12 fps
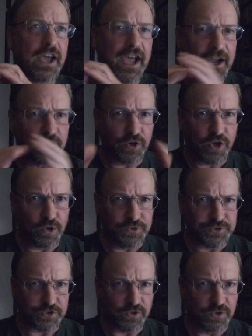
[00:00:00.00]

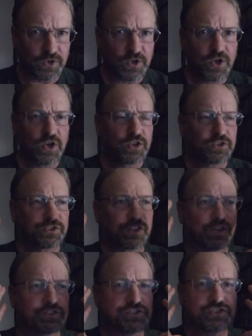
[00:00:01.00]
agriculture.
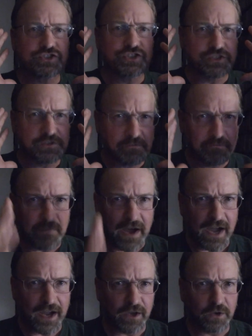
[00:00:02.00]
There's just
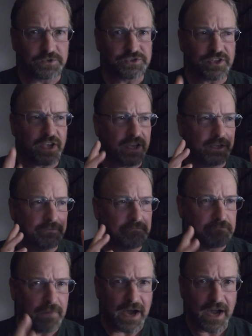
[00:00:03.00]
miles
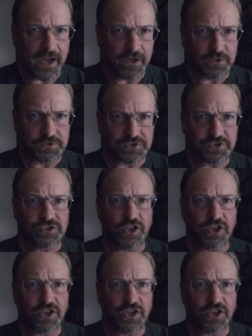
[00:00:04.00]
and miles